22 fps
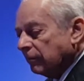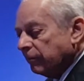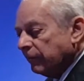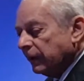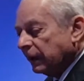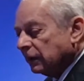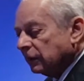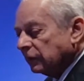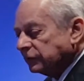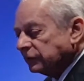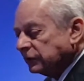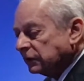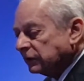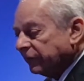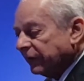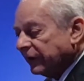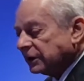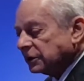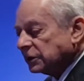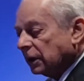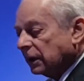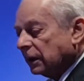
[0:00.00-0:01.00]
because
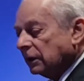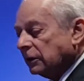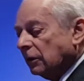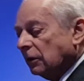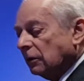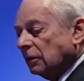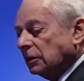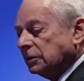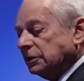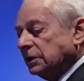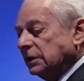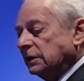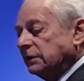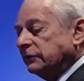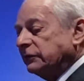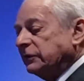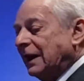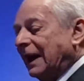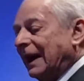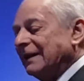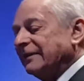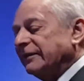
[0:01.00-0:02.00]
interventional cardiology
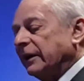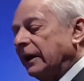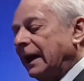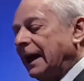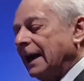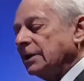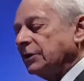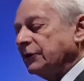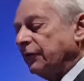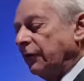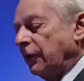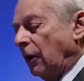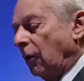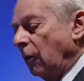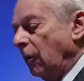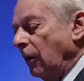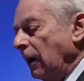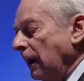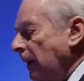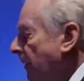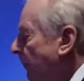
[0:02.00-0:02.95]
industry has a cash flow